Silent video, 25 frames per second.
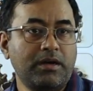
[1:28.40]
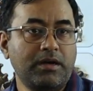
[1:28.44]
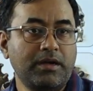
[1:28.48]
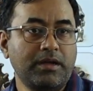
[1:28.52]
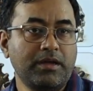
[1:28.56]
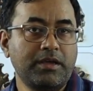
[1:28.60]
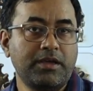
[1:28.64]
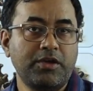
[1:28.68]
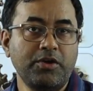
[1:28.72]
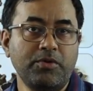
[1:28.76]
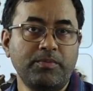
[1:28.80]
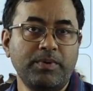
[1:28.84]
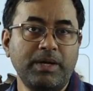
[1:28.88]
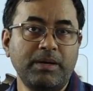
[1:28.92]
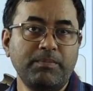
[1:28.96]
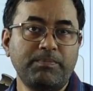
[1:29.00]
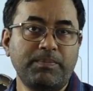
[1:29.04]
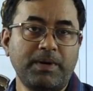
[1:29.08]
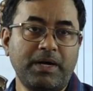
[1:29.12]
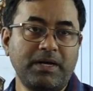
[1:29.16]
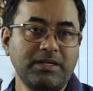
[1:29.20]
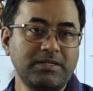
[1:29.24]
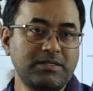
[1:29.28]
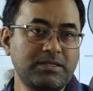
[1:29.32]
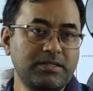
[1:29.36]
human
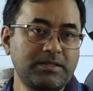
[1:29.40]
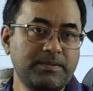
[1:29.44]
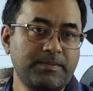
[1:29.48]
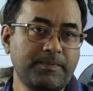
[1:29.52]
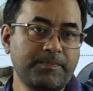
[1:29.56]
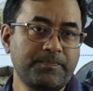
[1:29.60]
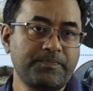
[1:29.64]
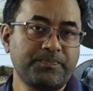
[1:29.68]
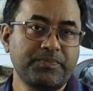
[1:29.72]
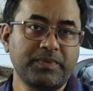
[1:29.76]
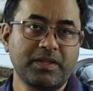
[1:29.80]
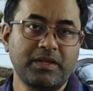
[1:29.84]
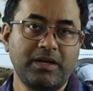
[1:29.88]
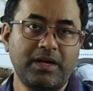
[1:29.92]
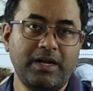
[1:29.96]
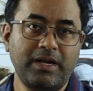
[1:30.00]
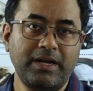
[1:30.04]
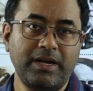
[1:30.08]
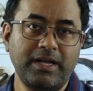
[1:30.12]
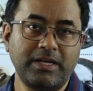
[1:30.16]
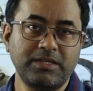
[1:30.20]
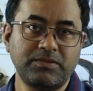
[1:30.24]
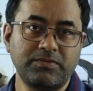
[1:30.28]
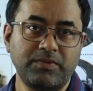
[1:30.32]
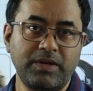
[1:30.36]
past
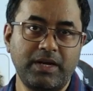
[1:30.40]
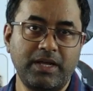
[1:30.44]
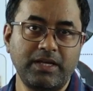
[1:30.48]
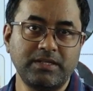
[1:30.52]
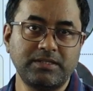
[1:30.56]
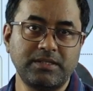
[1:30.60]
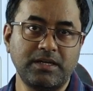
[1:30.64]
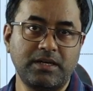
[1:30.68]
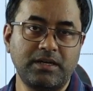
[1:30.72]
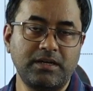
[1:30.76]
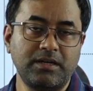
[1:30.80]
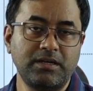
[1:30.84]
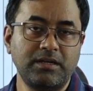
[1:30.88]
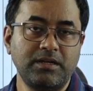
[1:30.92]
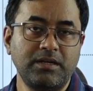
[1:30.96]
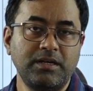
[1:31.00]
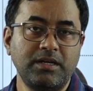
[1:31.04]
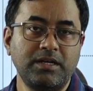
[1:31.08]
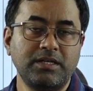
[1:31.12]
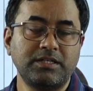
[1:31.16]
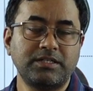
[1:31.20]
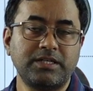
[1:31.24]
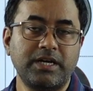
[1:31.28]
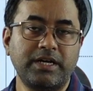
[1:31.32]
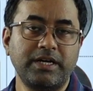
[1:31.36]
and as well as
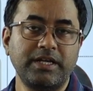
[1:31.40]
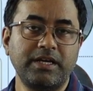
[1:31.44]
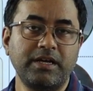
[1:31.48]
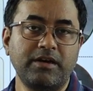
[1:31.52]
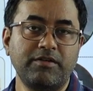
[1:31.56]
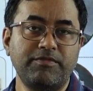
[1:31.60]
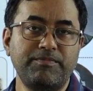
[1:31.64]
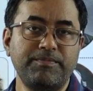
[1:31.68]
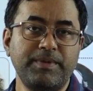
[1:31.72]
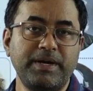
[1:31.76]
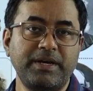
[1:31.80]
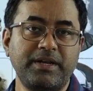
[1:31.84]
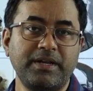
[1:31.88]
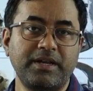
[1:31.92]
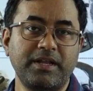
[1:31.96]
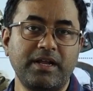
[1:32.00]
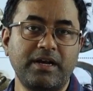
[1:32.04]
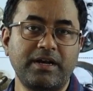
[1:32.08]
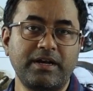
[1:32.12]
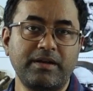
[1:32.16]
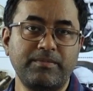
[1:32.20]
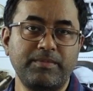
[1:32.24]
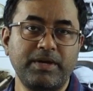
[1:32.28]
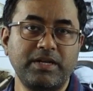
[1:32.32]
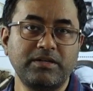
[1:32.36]
study of material
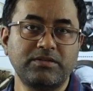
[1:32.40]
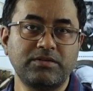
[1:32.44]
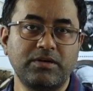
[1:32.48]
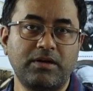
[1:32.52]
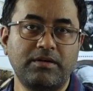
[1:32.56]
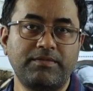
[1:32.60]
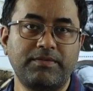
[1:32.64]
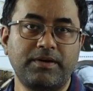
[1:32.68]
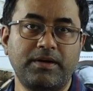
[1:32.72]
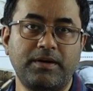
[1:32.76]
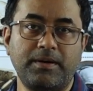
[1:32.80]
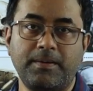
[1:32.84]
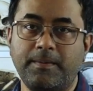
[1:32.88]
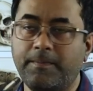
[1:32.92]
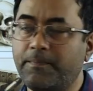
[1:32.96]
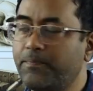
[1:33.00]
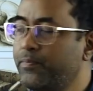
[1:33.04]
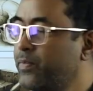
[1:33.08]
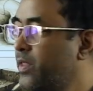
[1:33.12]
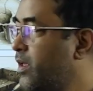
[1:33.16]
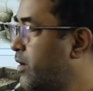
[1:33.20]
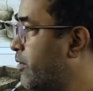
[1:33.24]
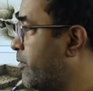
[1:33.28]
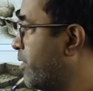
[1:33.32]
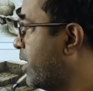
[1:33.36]
remains of
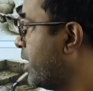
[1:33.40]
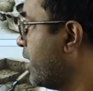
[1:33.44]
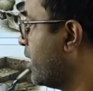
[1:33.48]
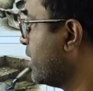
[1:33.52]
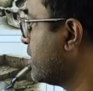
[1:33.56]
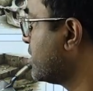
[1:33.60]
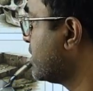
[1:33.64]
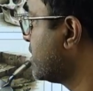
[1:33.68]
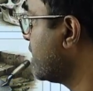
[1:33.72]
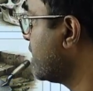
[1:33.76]
various